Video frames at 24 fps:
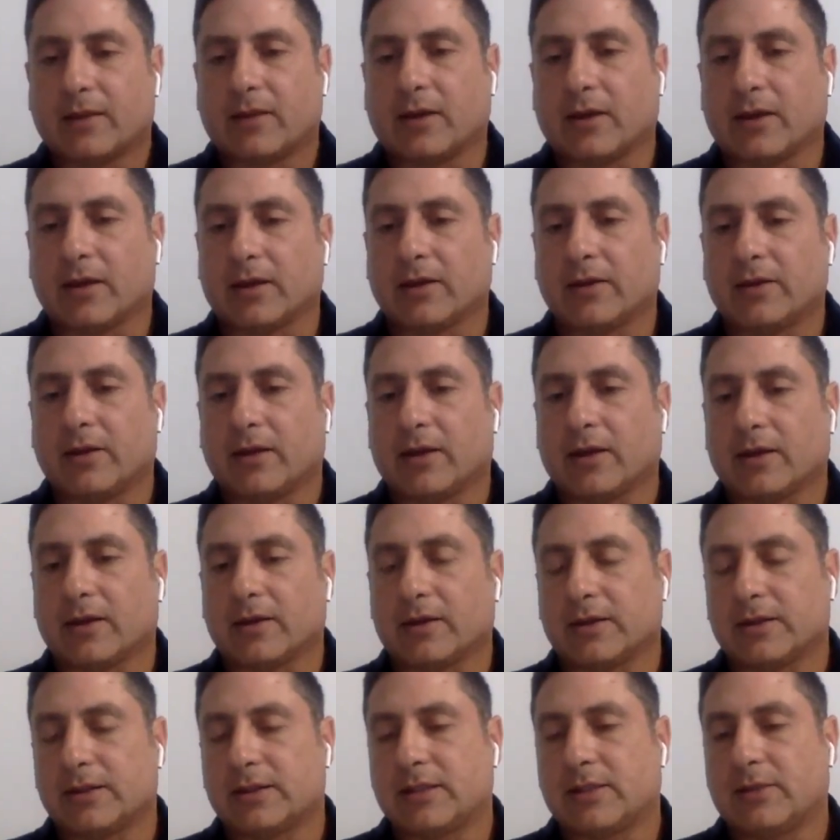
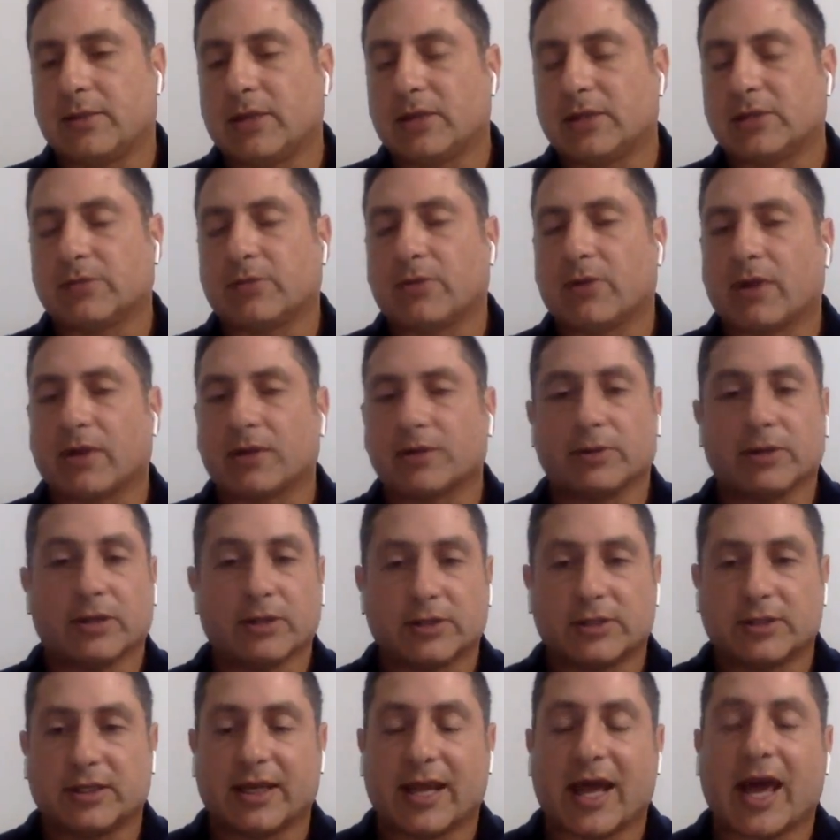the stimulation programs we
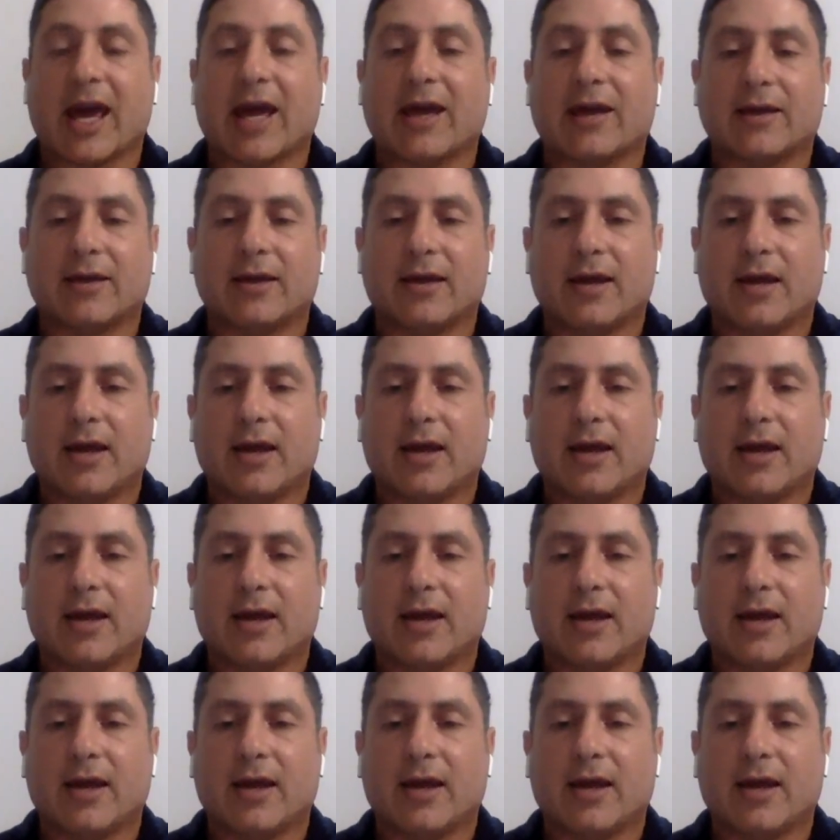use today.